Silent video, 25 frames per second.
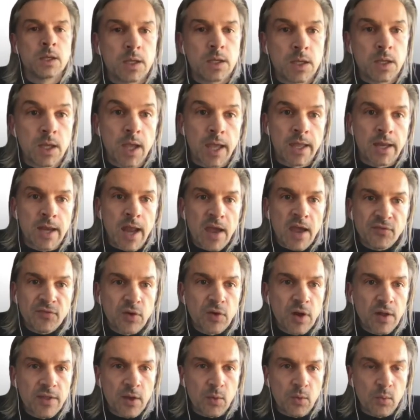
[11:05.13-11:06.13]
And
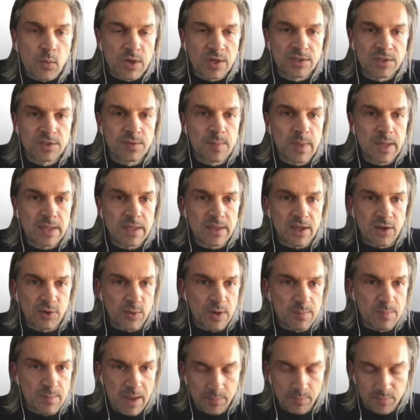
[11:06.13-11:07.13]
after all that work to make that
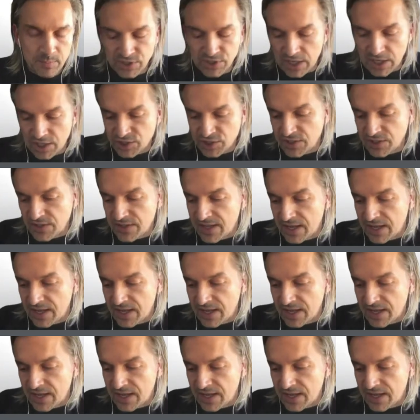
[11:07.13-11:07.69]
great map projection,